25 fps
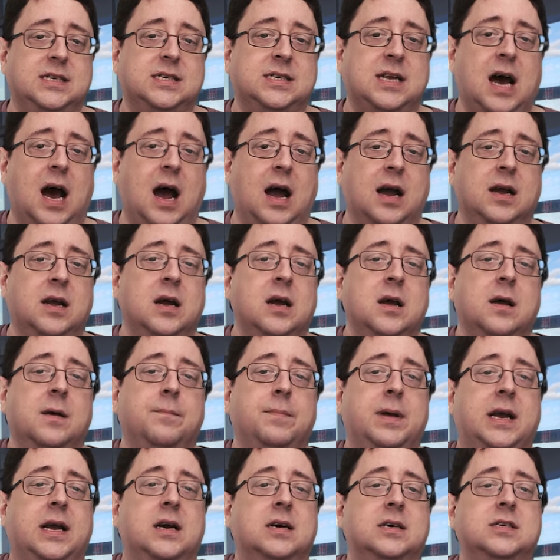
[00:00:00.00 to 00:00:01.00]
stock
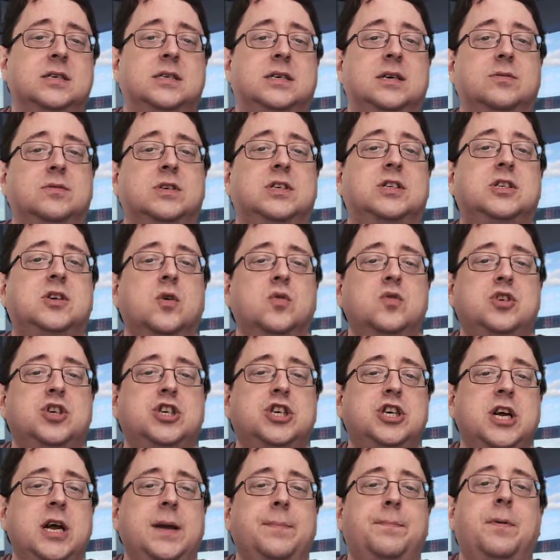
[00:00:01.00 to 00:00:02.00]
because it was so
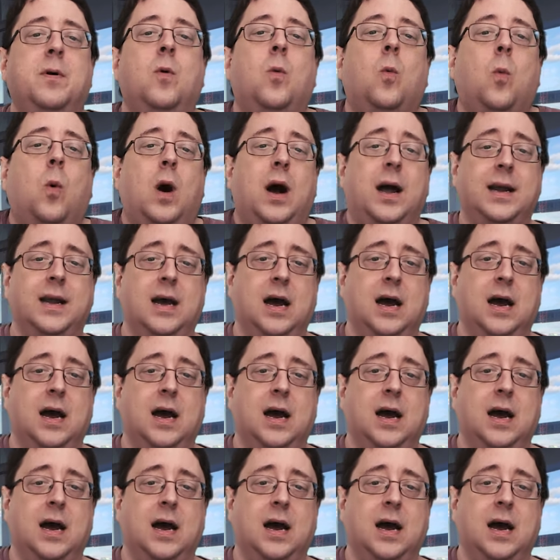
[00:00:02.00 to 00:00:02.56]
cheap, why